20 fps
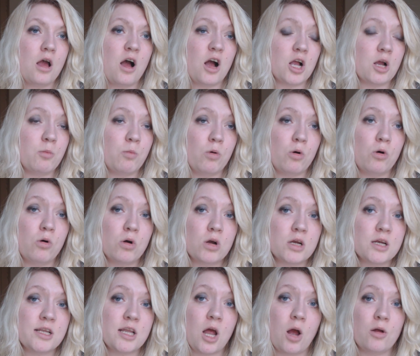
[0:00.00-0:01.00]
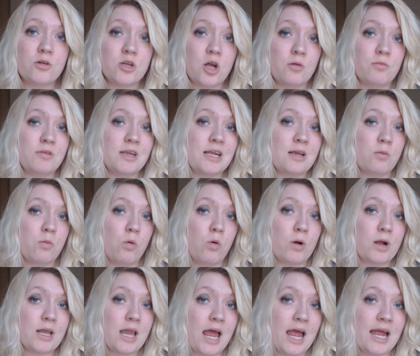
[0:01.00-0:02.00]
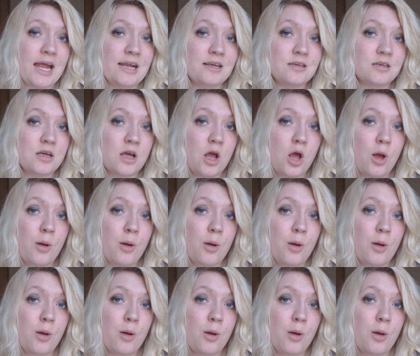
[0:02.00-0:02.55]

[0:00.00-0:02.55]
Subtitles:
I can walk, I don't need a walking aid,